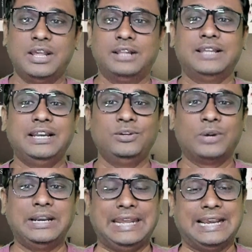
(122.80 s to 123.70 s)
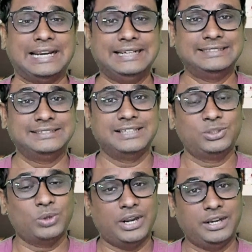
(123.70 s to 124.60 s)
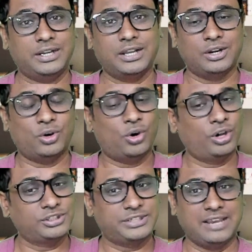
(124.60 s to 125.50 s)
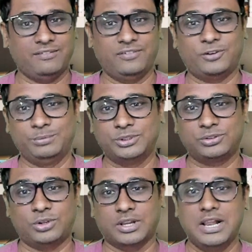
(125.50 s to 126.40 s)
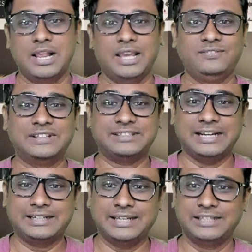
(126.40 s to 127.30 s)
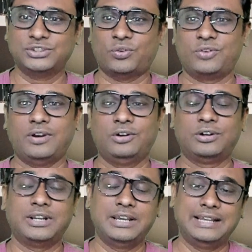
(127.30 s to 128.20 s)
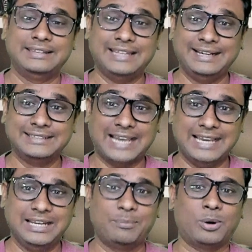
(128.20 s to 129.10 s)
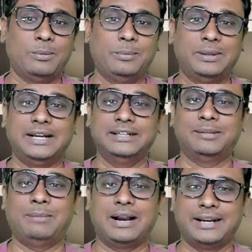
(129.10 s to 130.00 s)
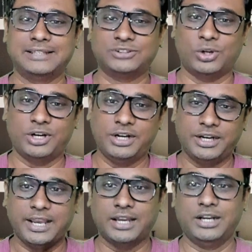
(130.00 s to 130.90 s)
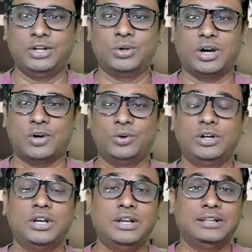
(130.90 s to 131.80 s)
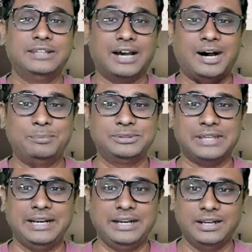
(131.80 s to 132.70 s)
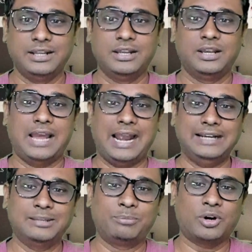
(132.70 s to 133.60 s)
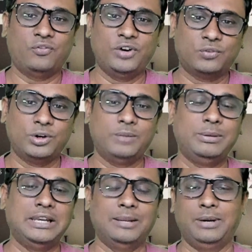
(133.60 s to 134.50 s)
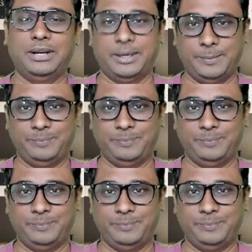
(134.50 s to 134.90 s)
then you can take a decision to enter or stay away from the stock. If the sector is overvalued, then it's highly probable that the market has already taken into account the upside and the profit would be limited.